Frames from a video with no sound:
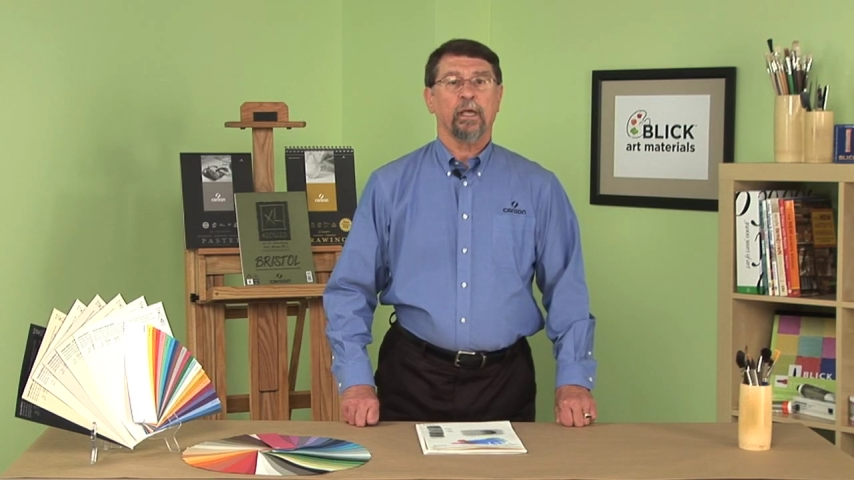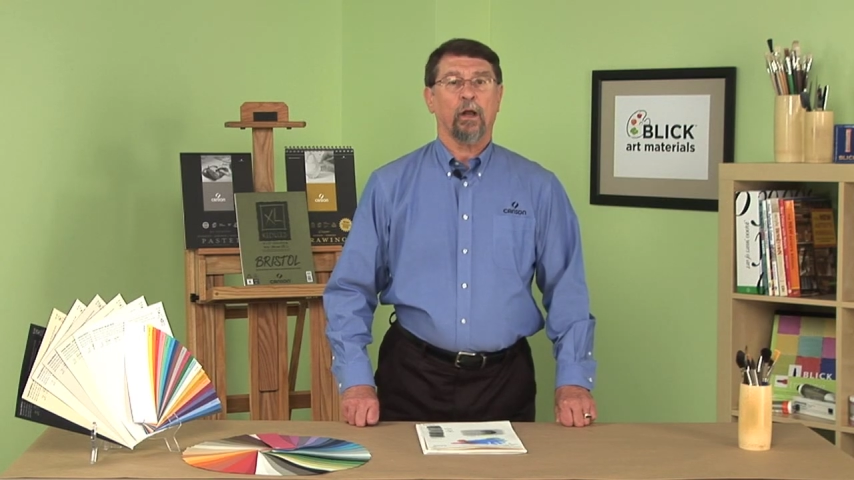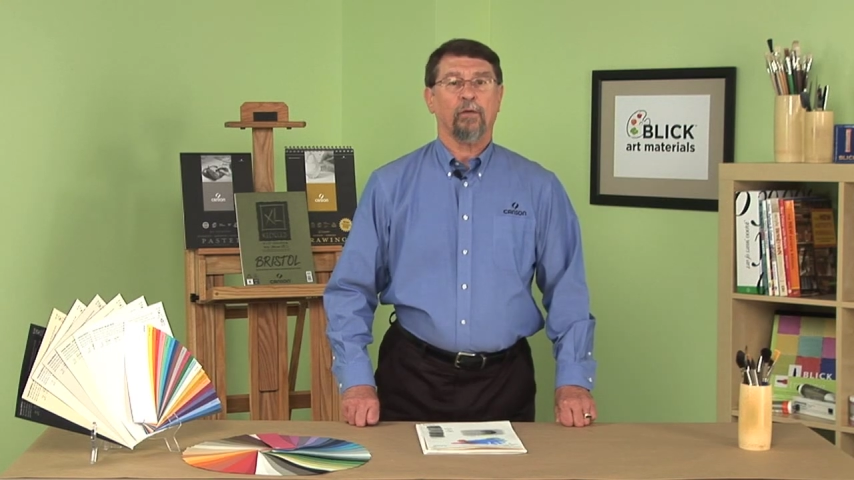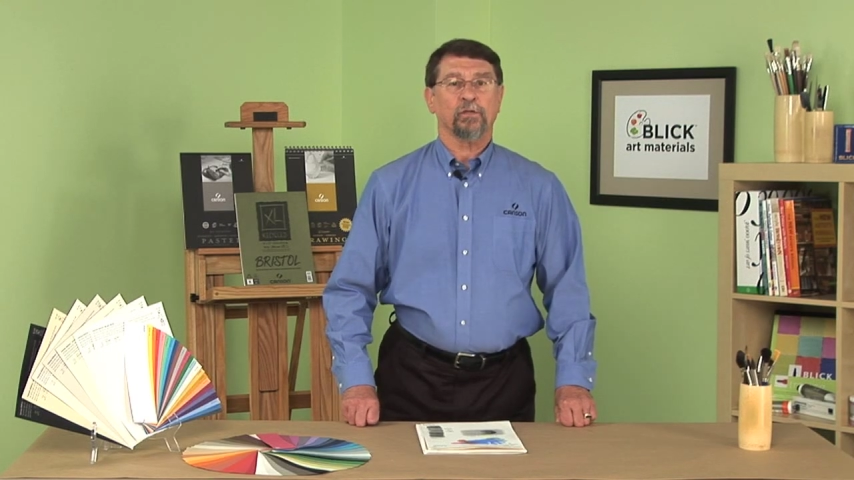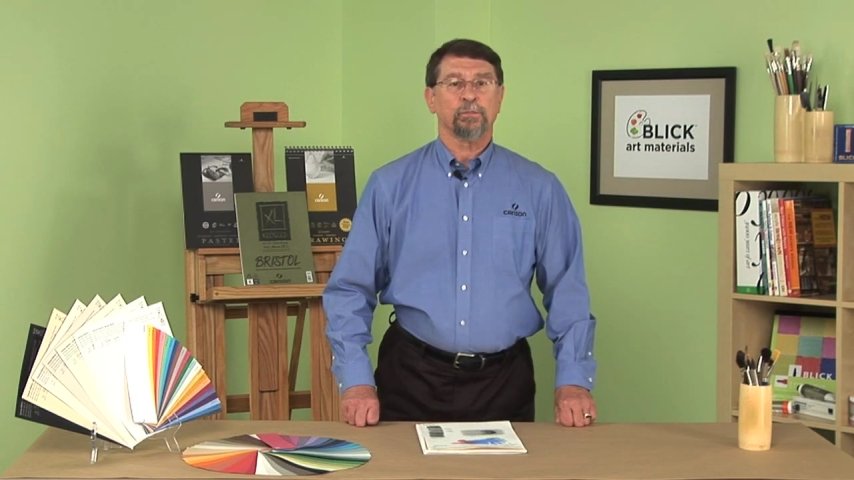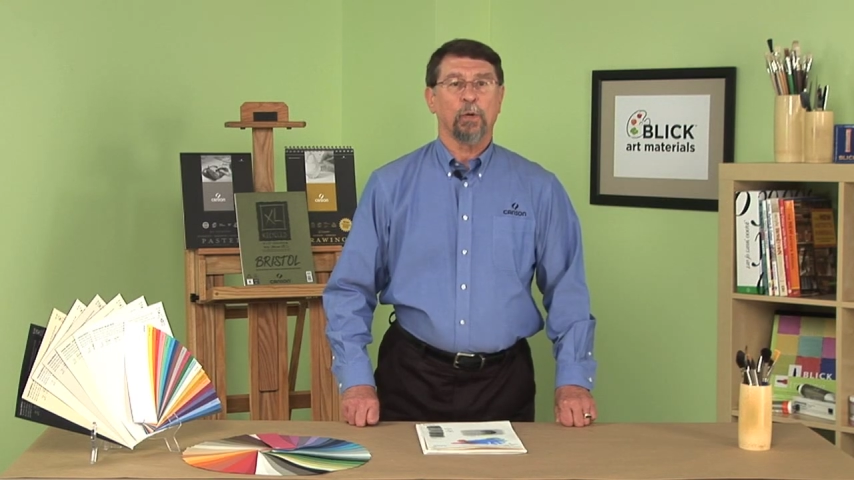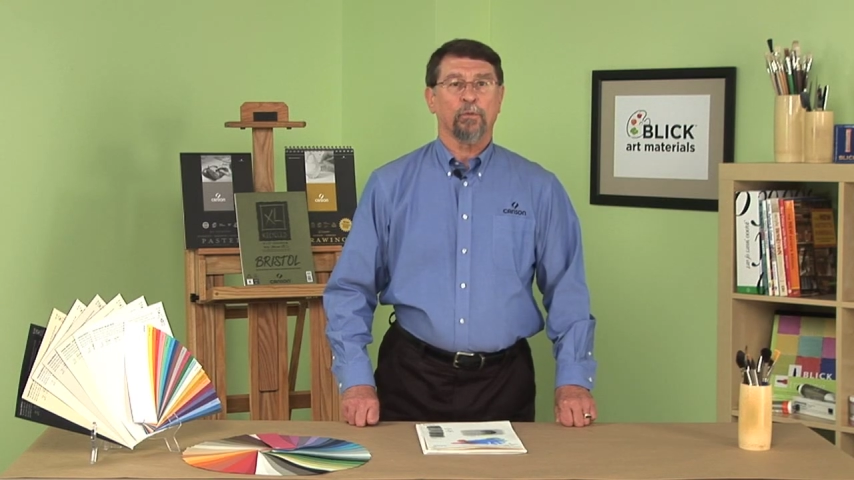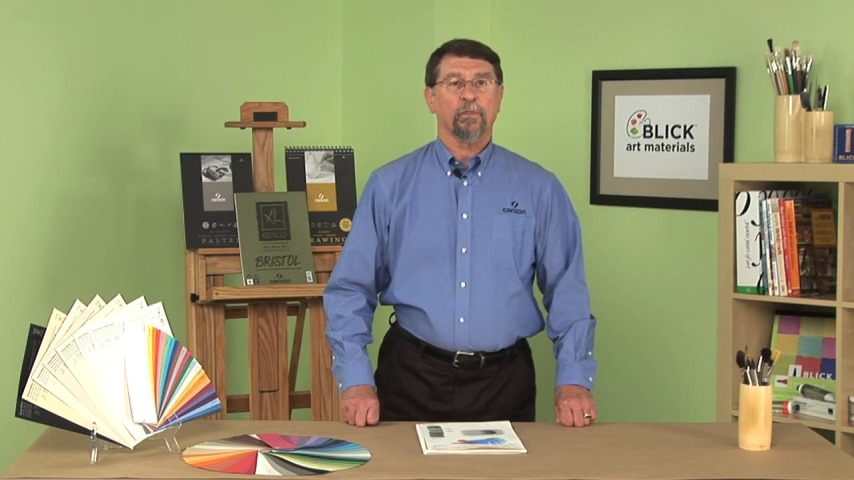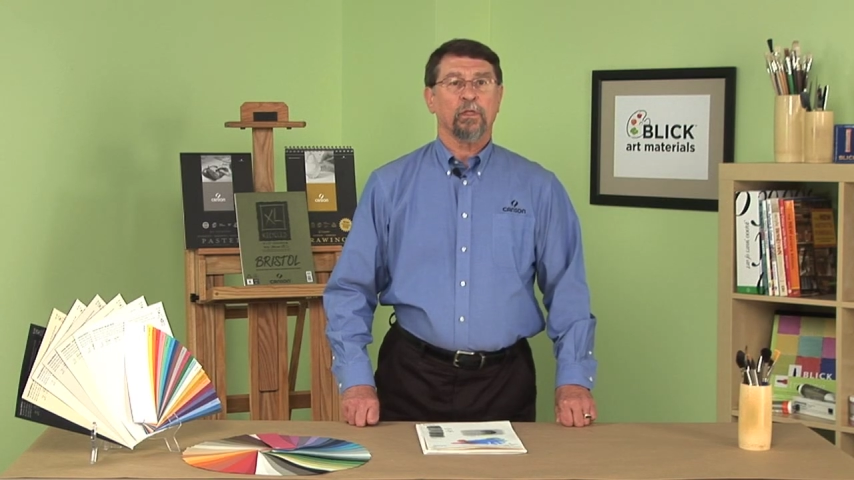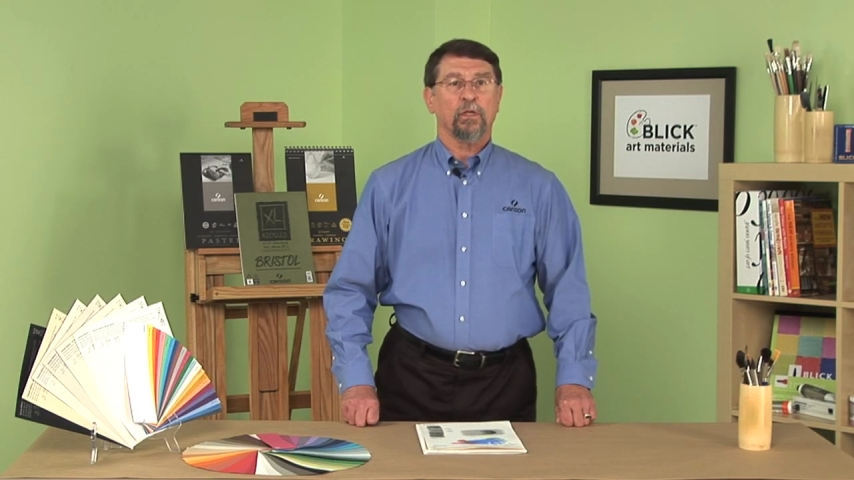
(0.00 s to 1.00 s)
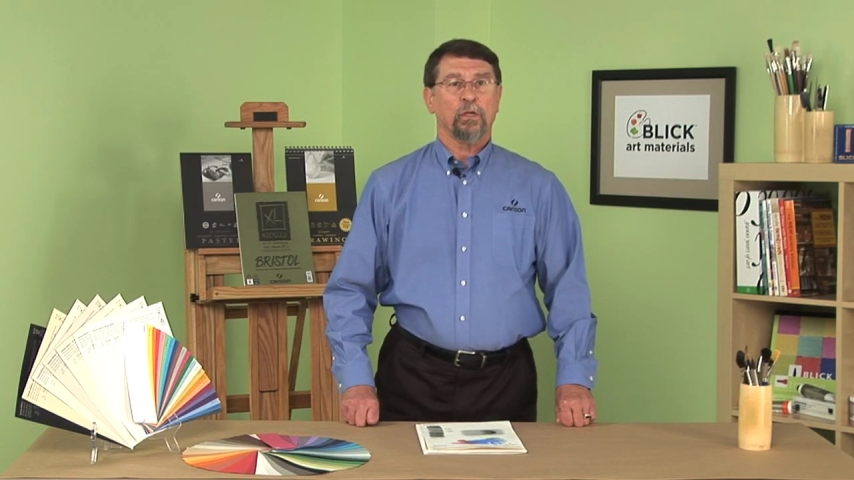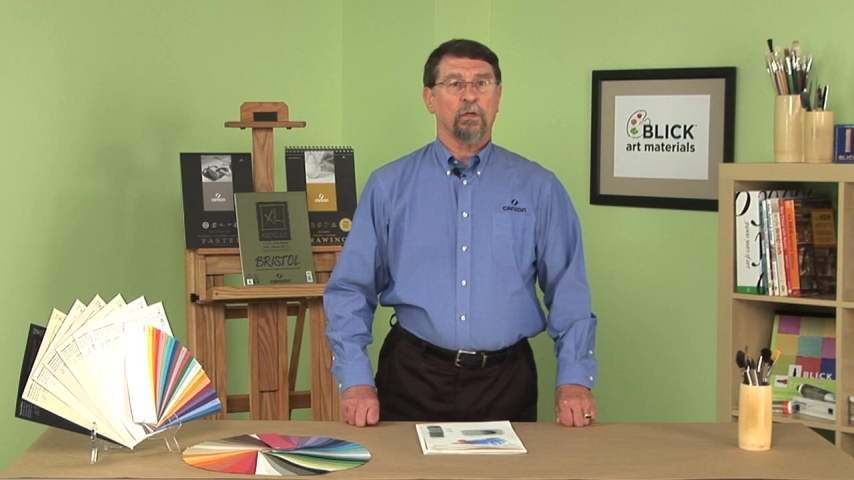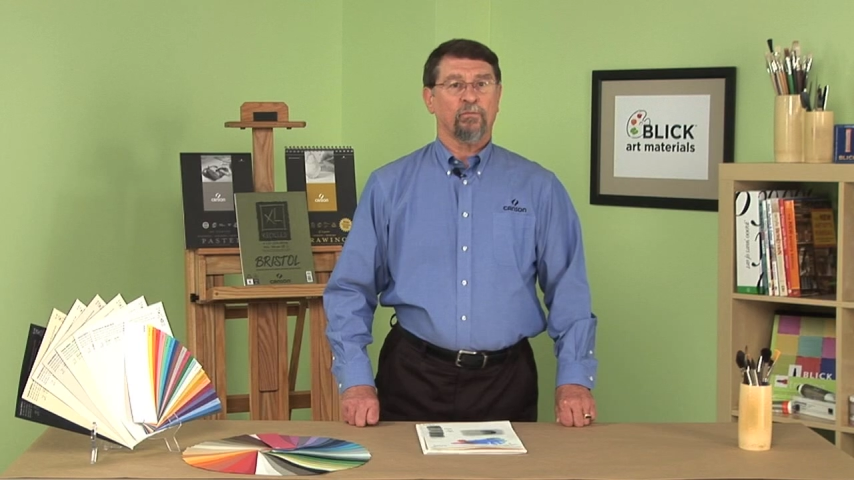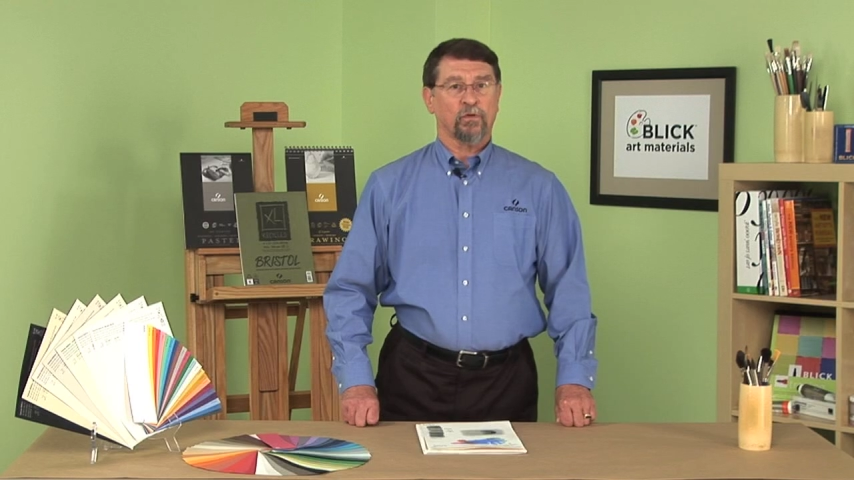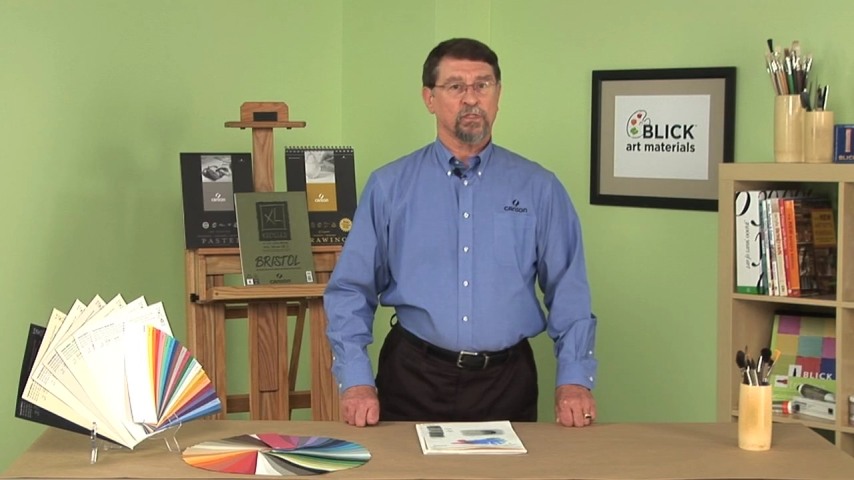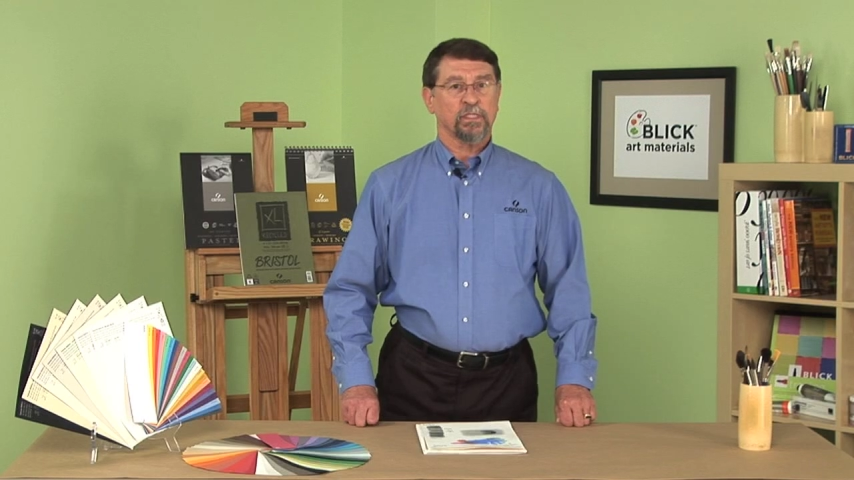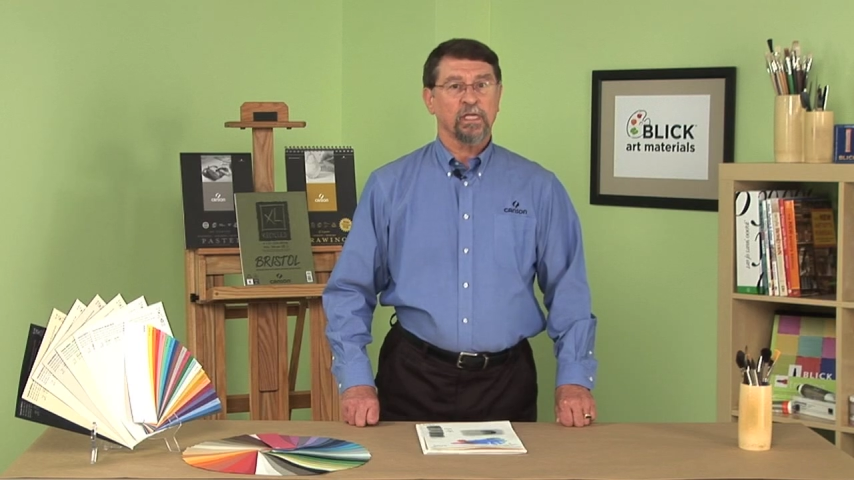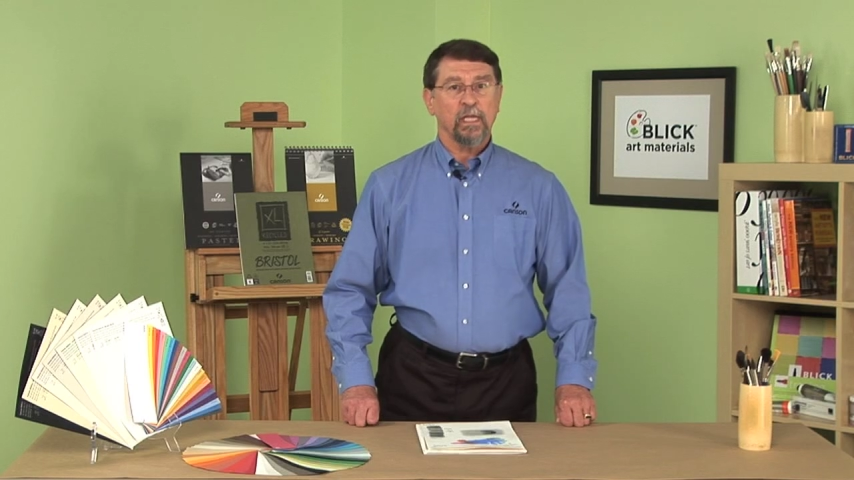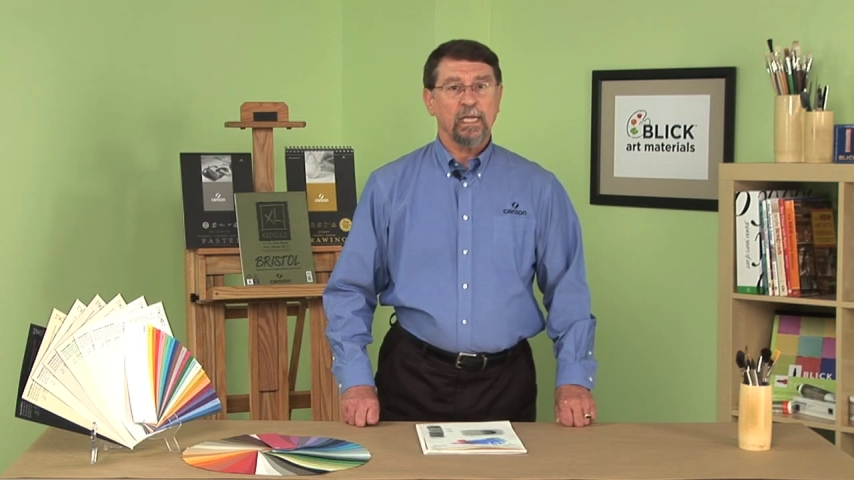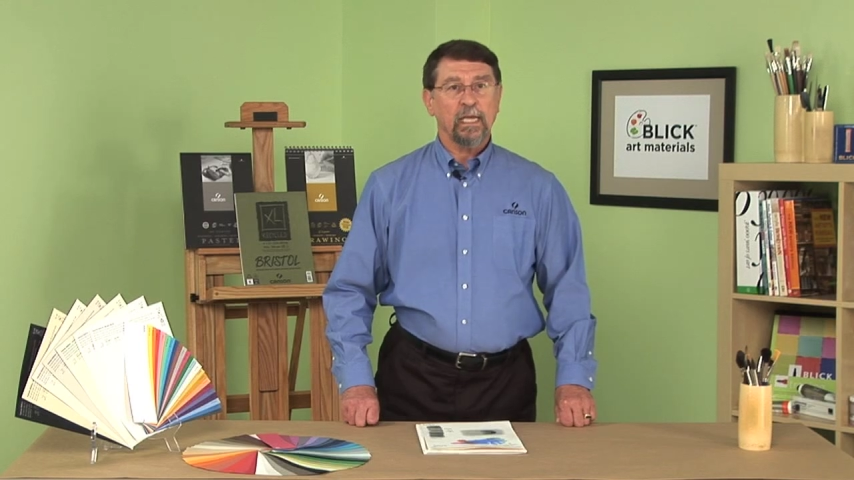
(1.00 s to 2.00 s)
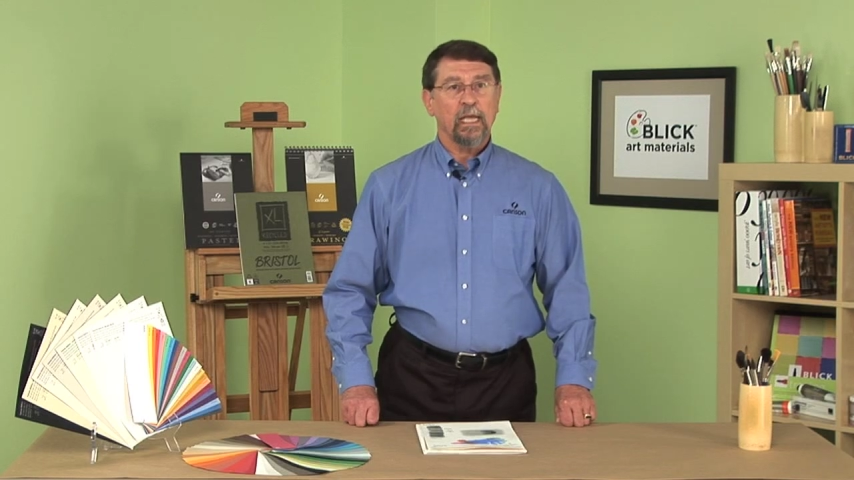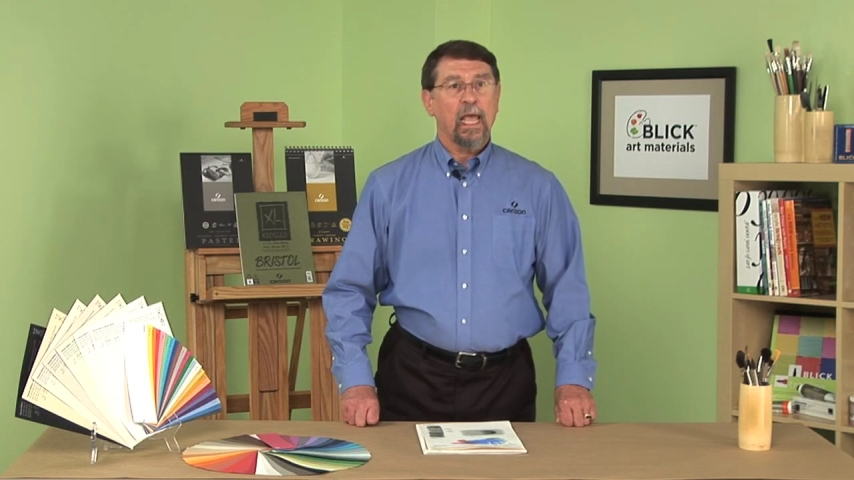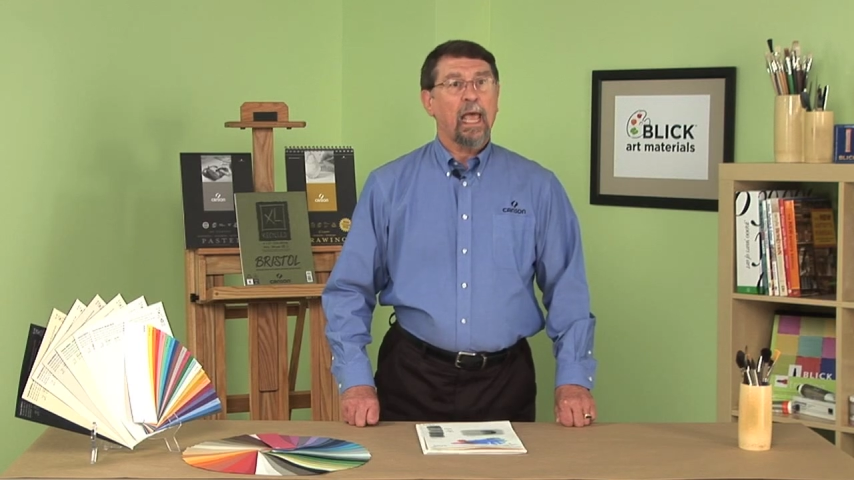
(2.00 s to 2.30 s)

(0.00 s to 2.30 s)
It offers both versatility